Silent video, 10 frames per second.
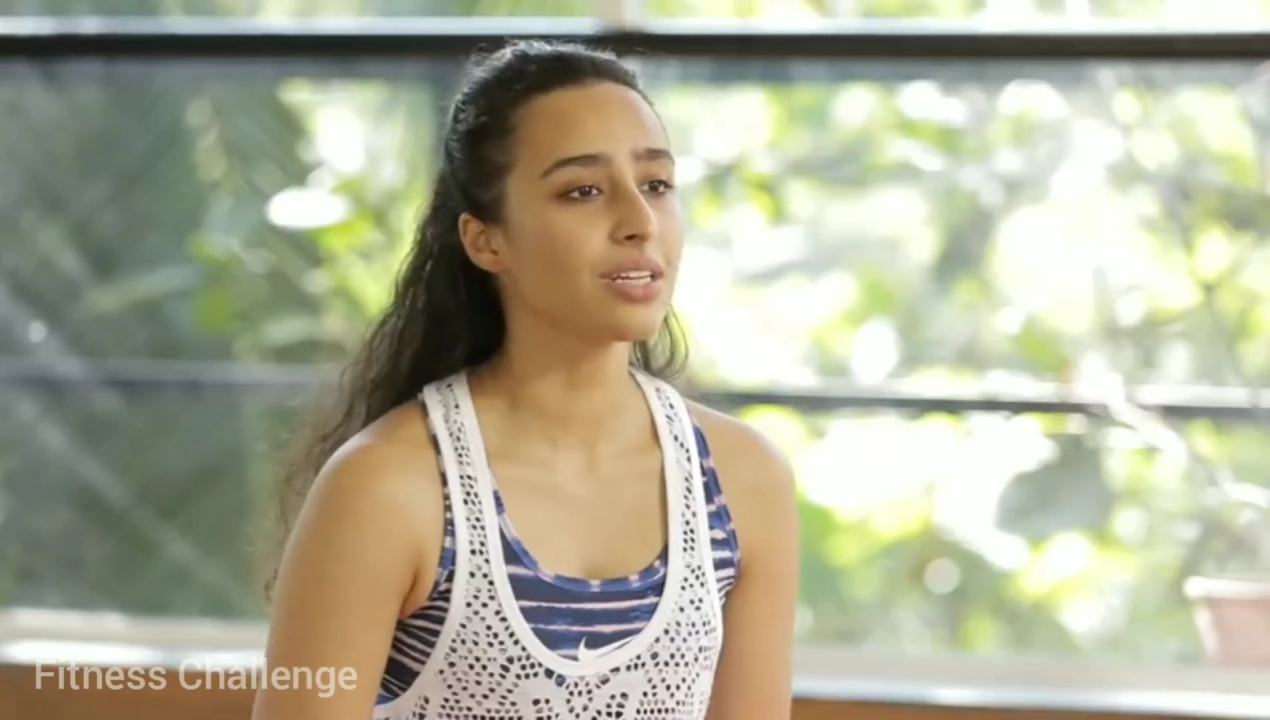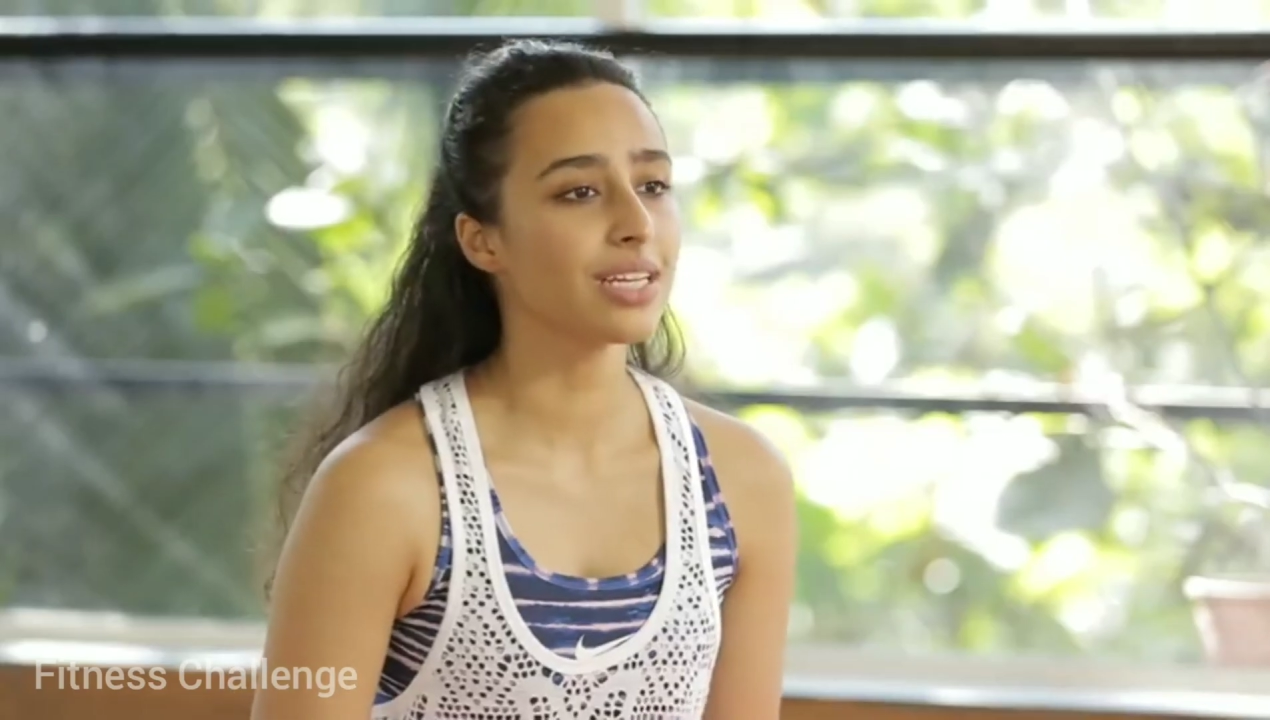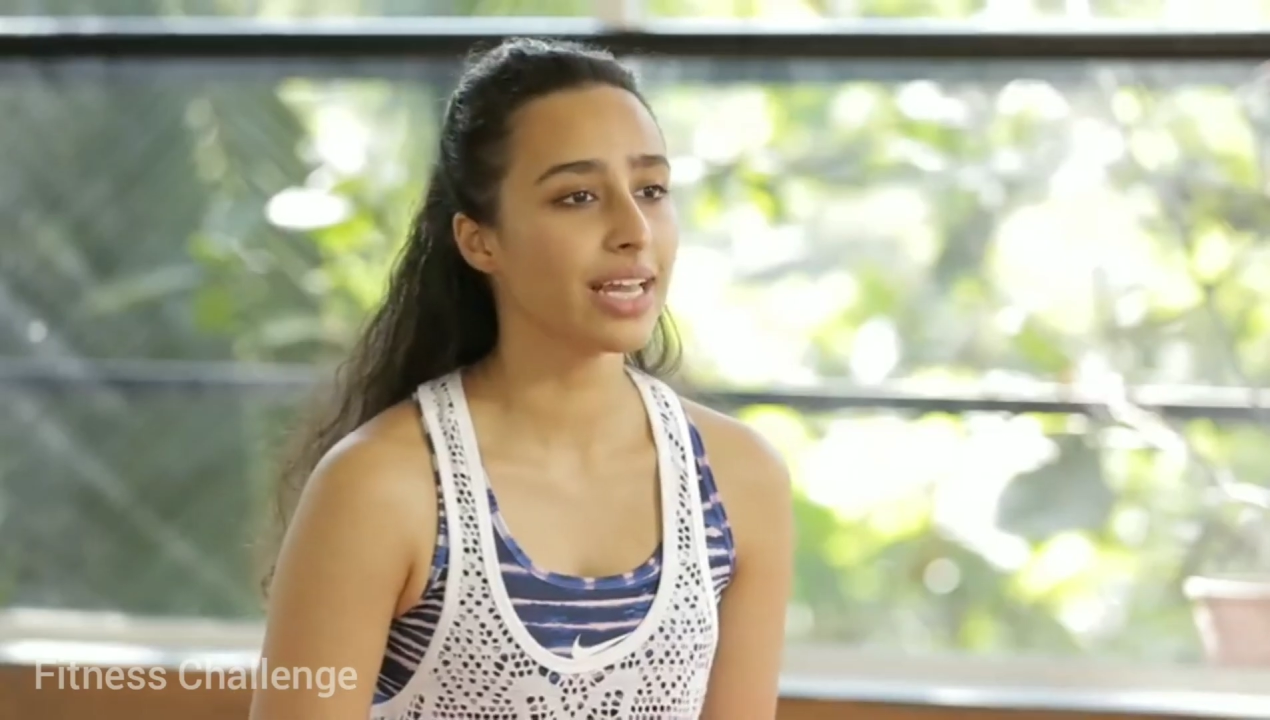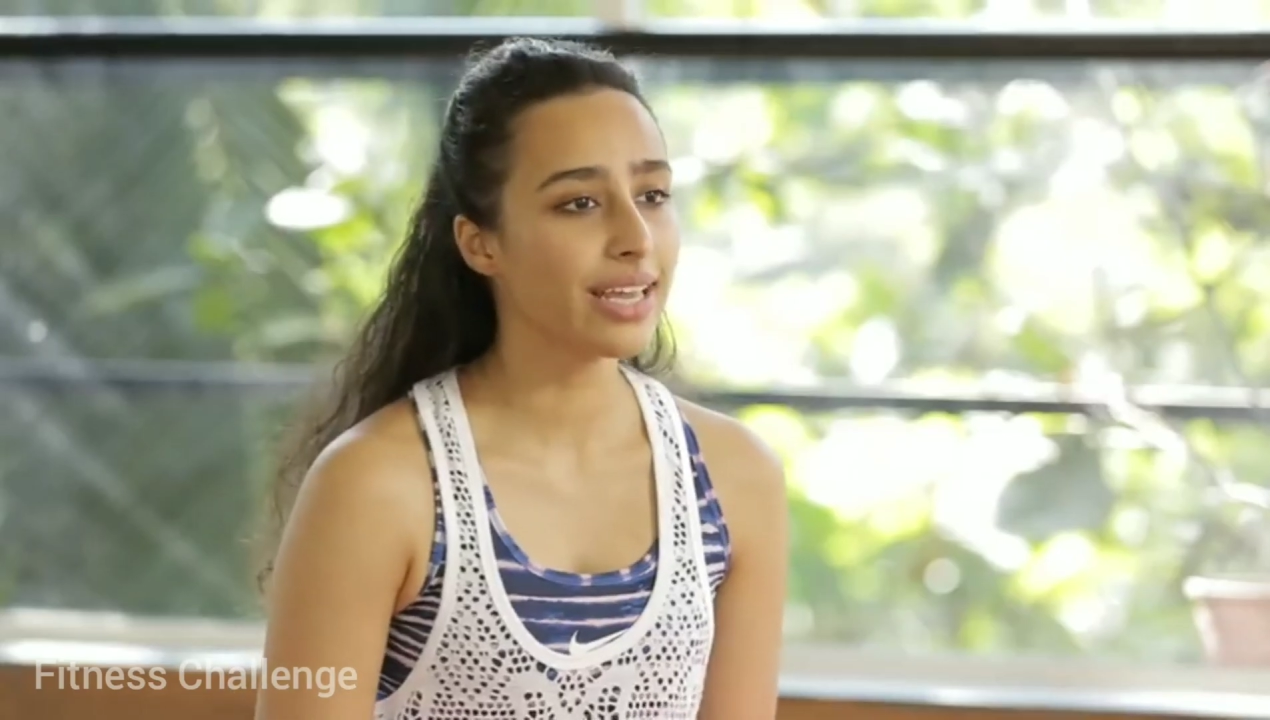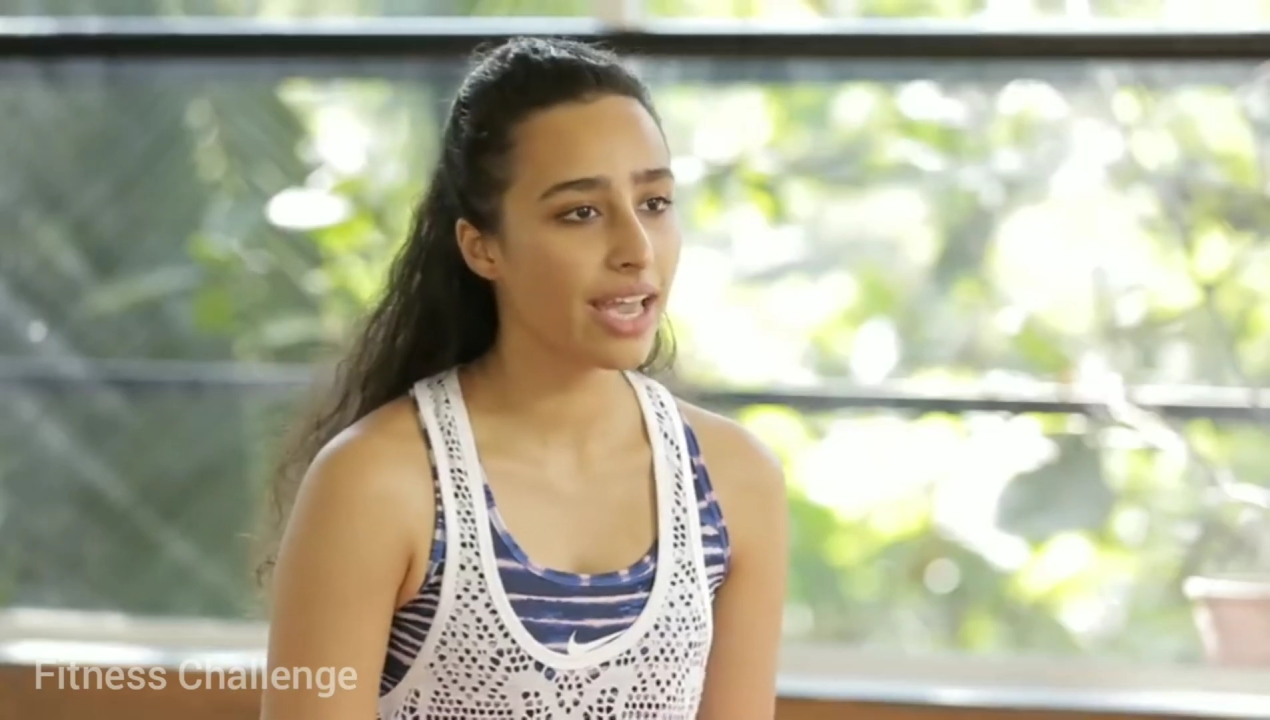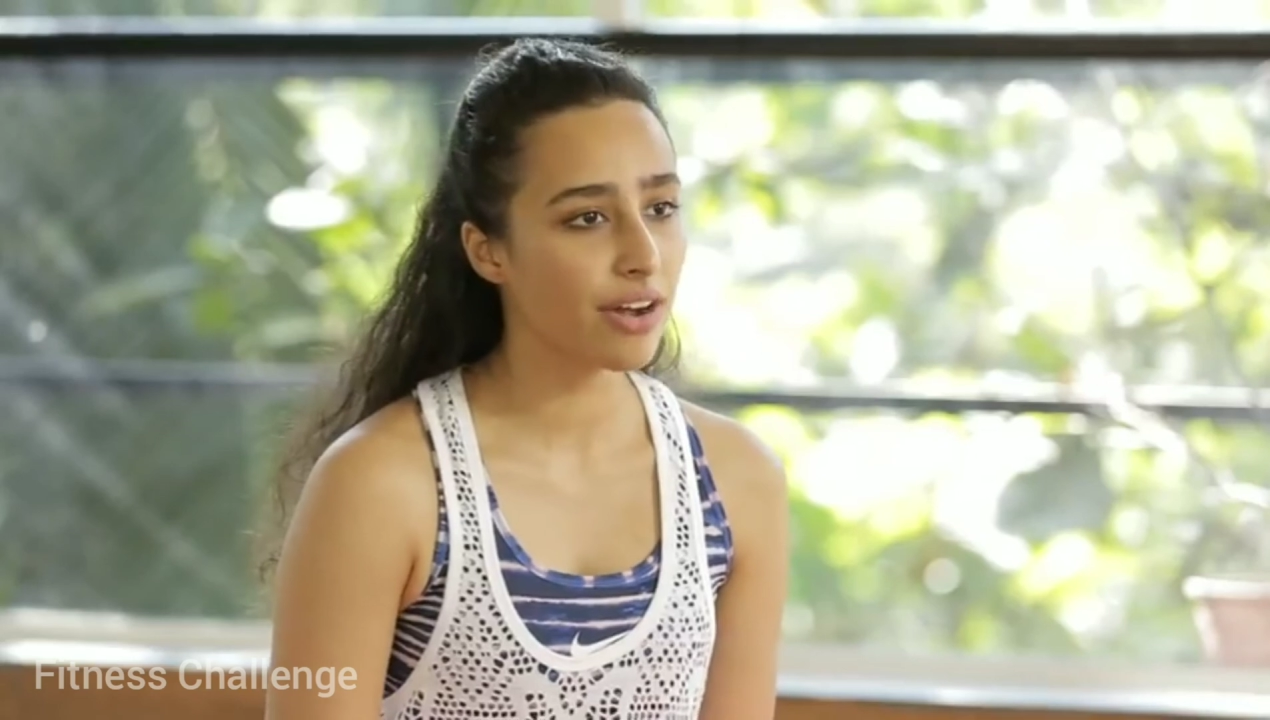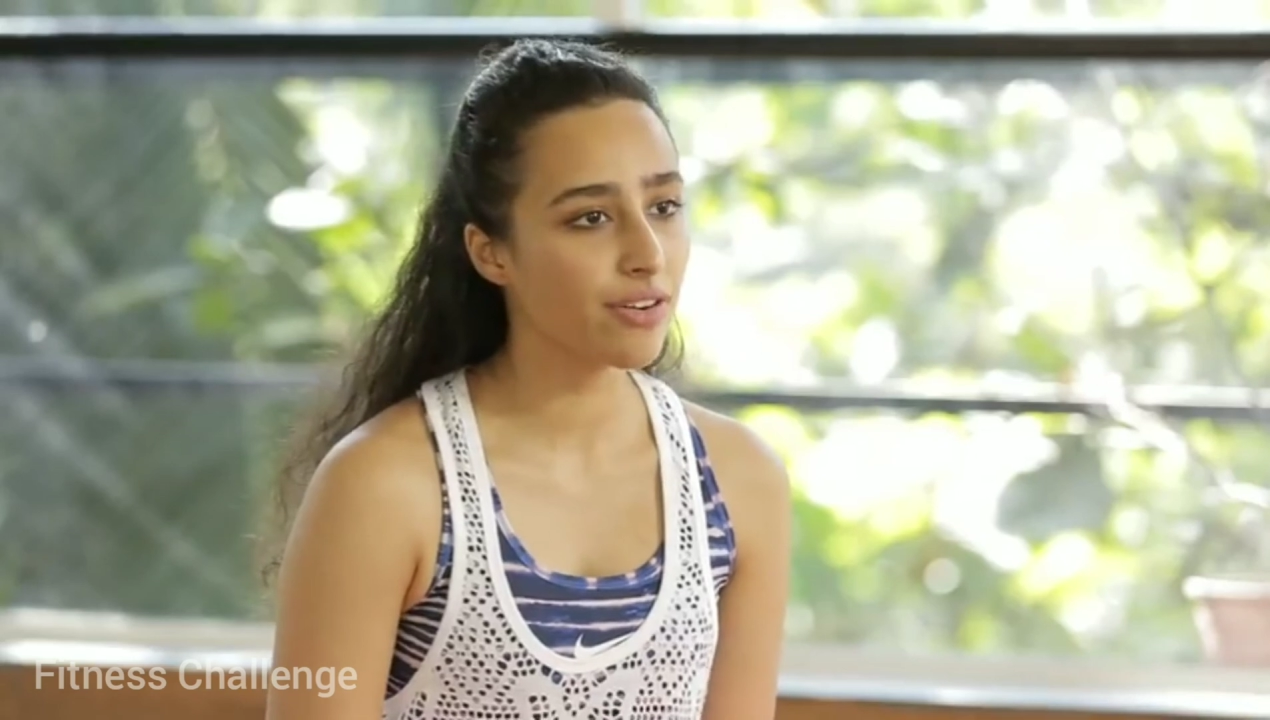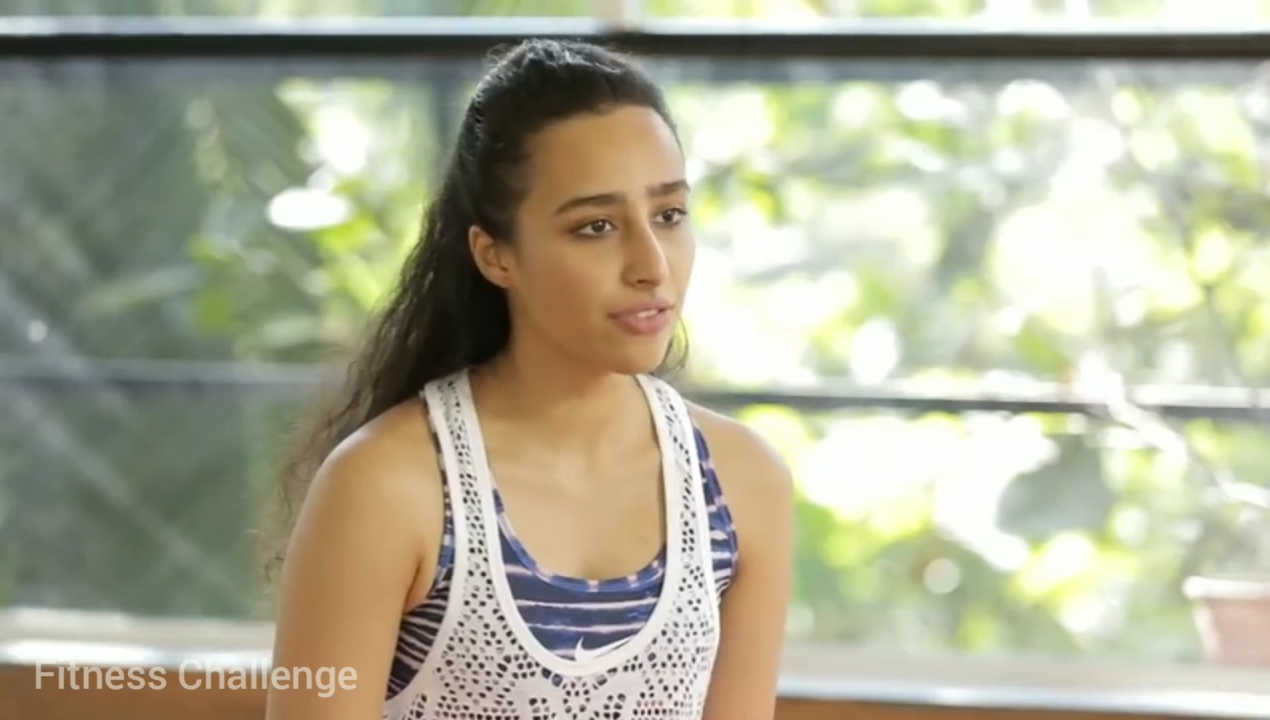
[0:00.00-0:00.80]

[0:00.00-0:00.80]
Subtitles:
to take care